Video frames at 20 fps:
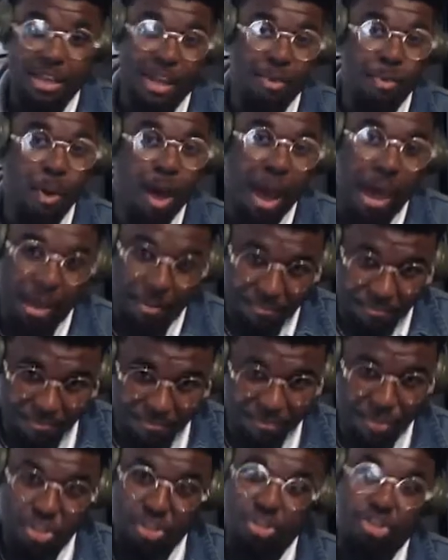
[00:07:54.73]
why.
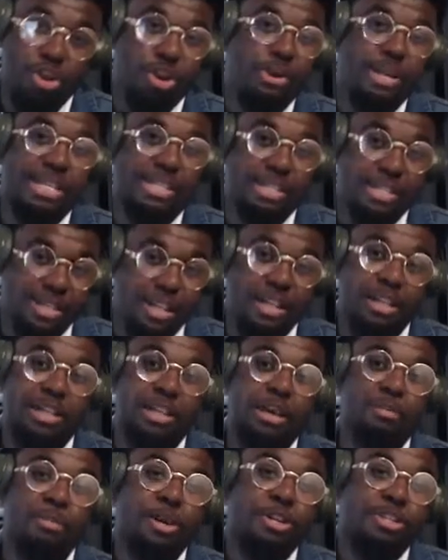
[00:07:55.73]
Just know he's stealing
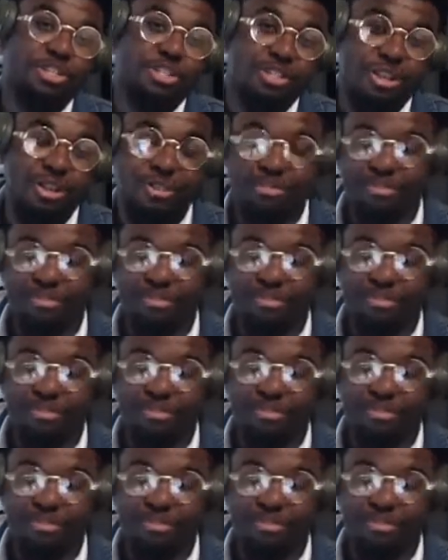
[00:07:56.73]
a bunch of stuff.